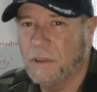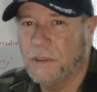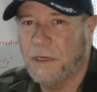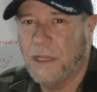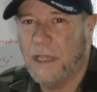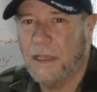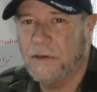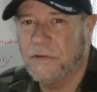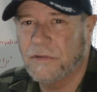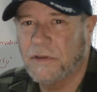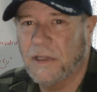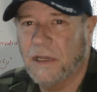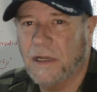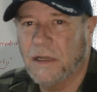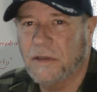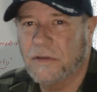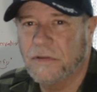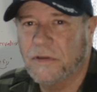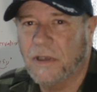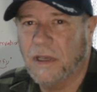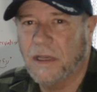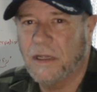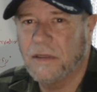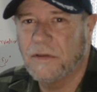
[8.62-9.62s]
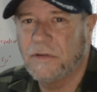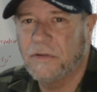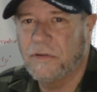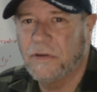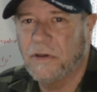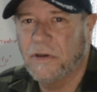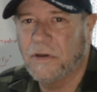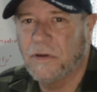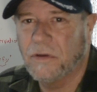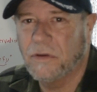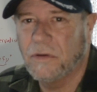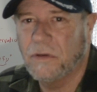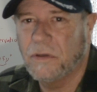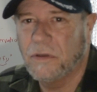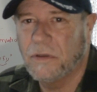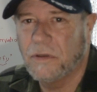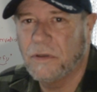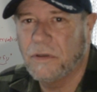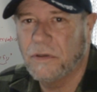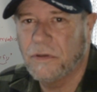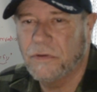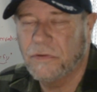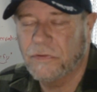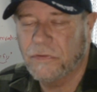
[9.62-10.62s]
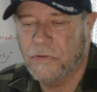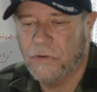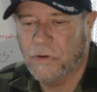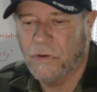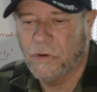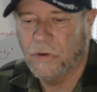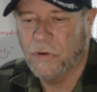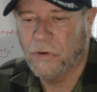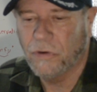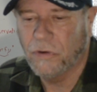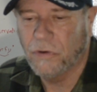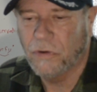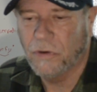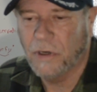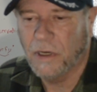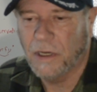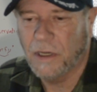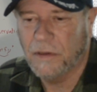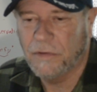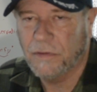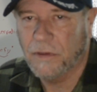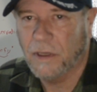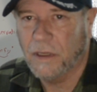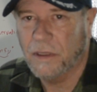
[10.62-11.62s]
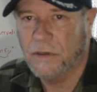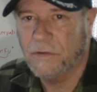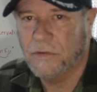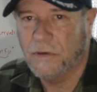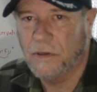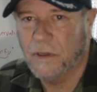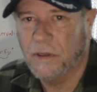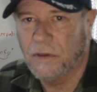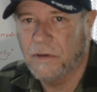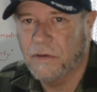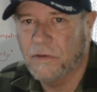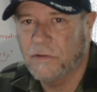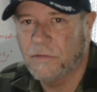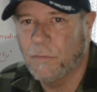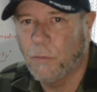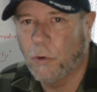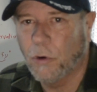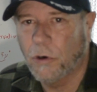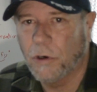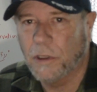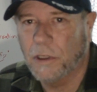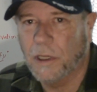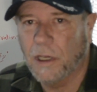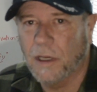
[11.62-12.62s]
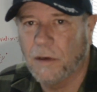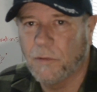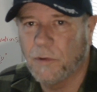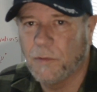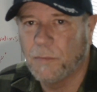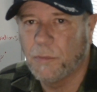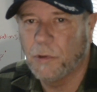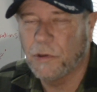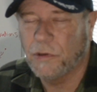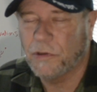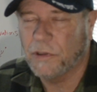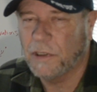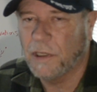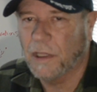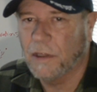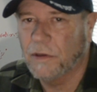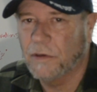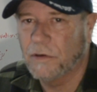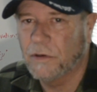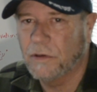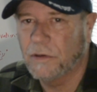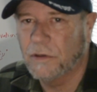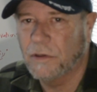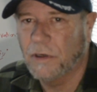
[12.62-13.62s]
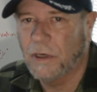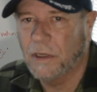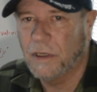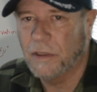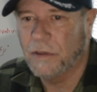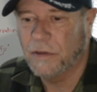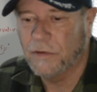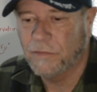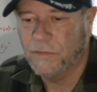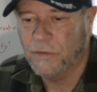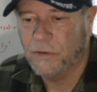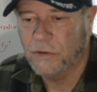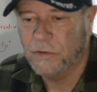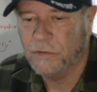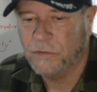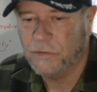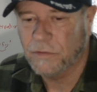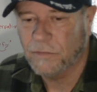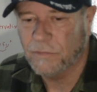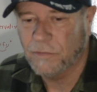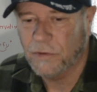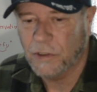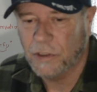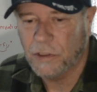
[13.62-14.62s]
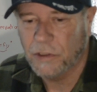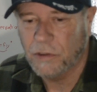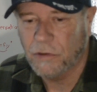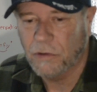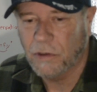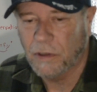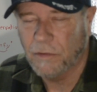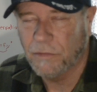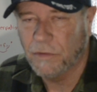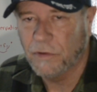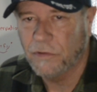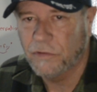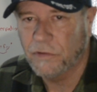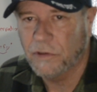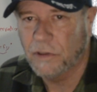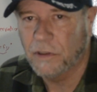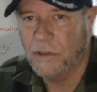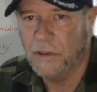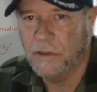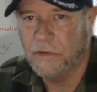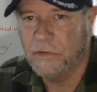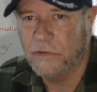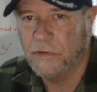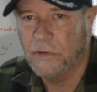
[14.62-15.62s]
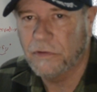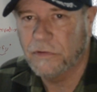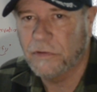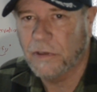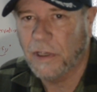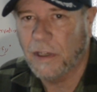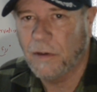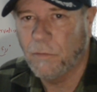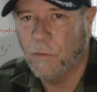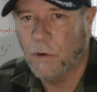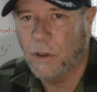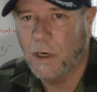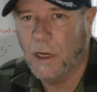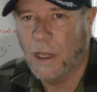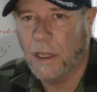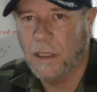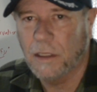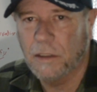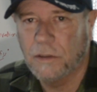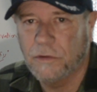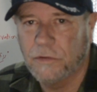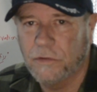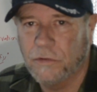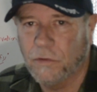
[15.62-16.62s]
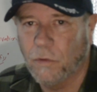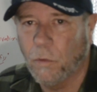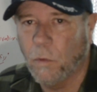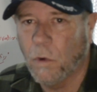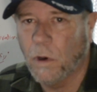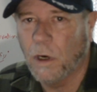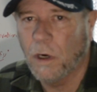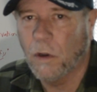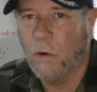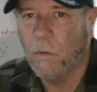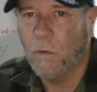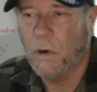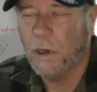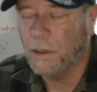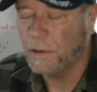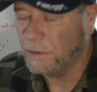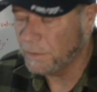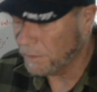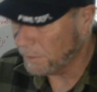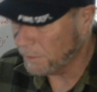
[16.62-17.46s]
and nasty outside still, so I thought this morning I would put together the first video of the series, San Juan Islands 101.